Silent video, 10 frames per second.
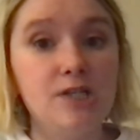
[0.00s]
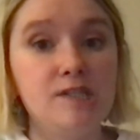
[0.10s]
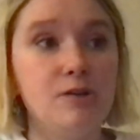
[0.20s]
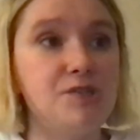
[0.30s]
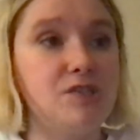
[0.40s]

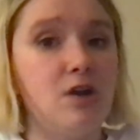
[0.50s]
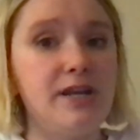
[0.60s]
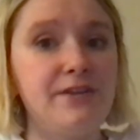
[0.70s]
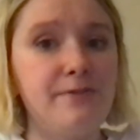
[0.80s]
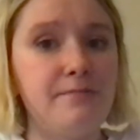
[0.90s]
So
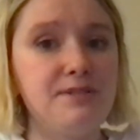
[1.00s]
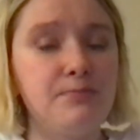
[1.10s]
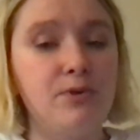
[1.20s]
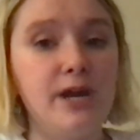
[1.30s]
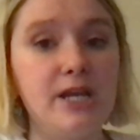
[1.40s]
starting it from
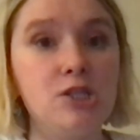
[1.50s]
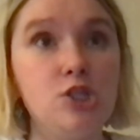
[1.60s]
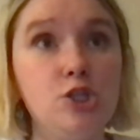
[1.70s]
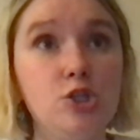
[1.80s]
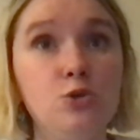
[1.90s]
spring
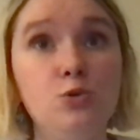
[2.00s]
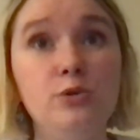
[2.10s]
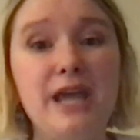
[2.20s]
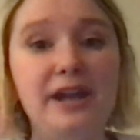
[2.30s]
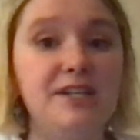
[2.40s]
to
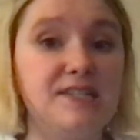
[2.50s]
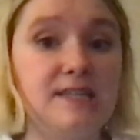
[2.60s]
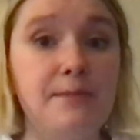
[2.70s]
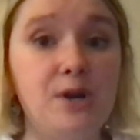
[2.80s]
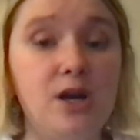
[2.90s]
the end of
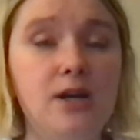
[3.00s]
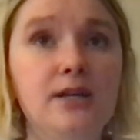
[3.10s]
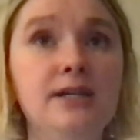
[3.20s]
summer.